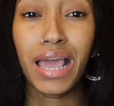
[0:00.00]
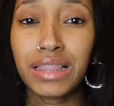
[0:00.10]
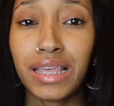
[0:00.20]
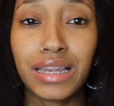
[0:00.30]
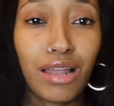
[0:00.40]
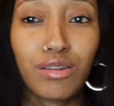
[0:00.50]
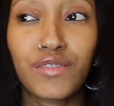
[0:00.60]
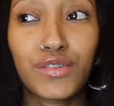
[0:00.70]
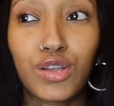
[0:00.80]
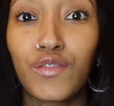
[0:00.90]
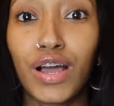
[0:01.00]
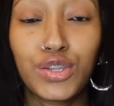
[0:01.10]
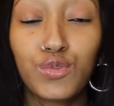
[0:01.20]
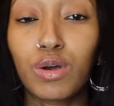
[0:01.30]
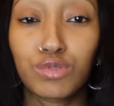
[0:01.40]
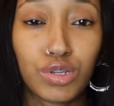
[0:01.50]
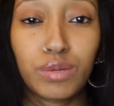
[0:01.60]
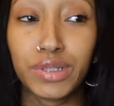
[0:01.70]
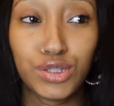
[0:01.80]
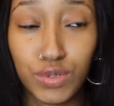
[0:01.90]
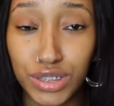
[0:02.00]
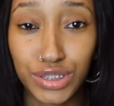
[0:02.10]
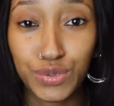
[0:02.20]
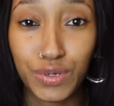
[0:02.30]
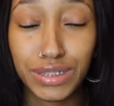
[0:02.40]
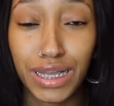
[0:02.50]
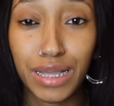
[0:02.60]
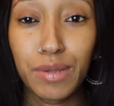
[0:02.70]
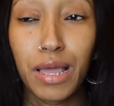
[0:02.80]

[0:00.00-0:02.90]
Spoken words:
Back then, I don't even know if I knew I was going to be doing this story time.